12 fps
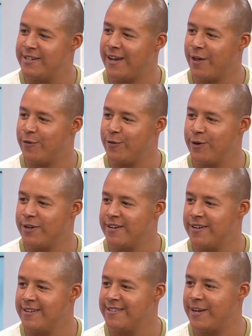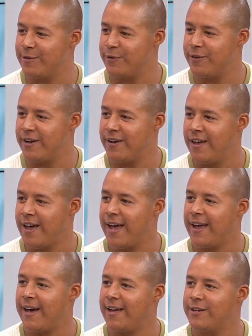of California in San Rafael. I
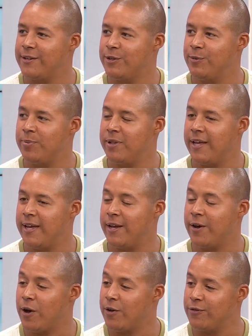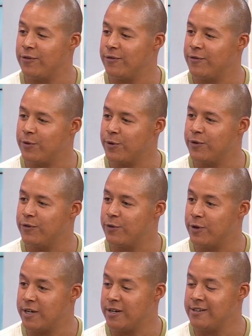got to play golf for
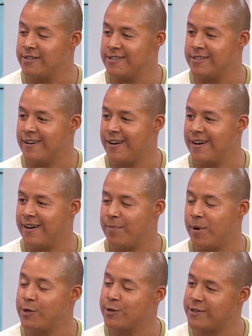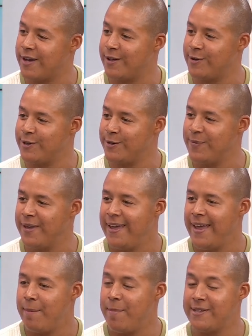four years, uh, partial scholarship.
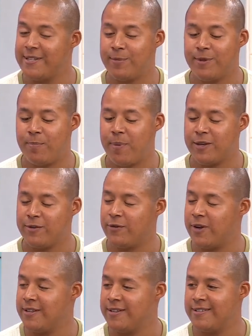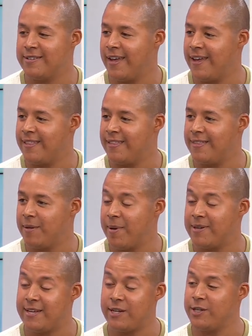Met some of the best friends and the
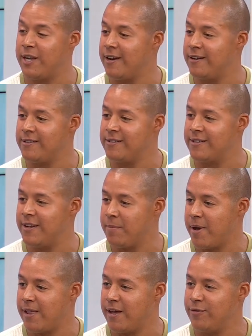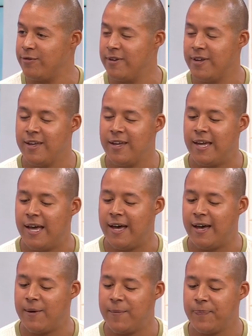best educators in my life. Uh
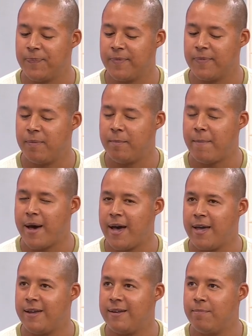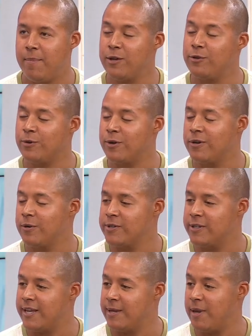-huh. um, my mentor was
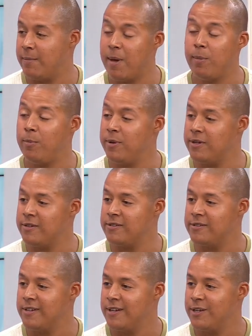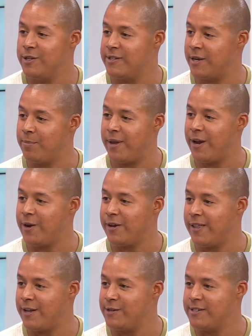a lady named Melba Beals. She's like a Bay Area
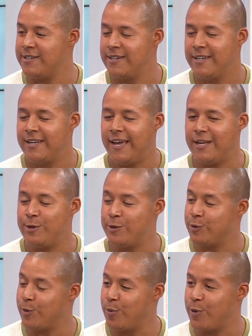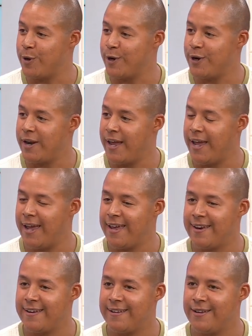legend, and she was a reporter
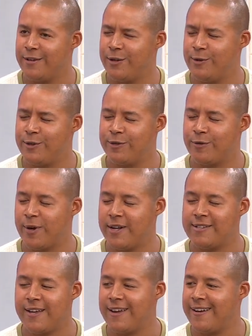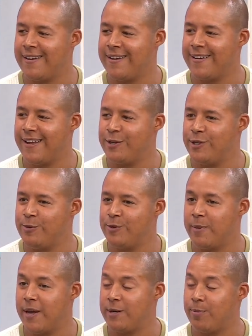and huge civil rights icon, and she was
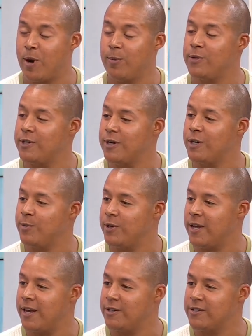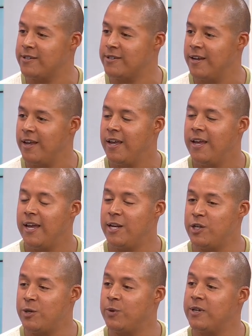my department chair of communications. Wow. And
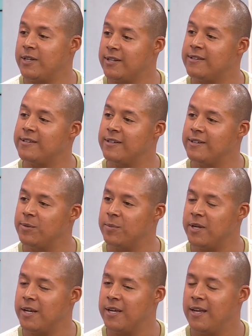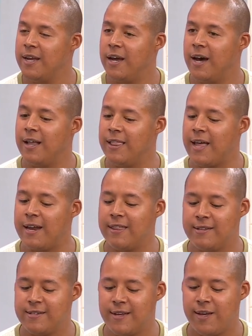she really instilled in me a lot of
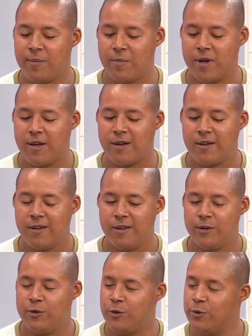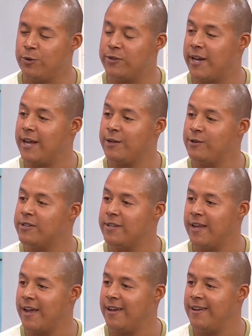the same uh, tools that I use
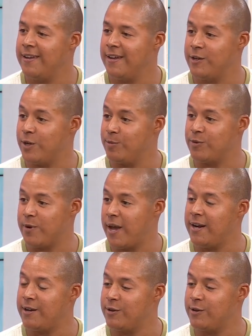today in terms of writing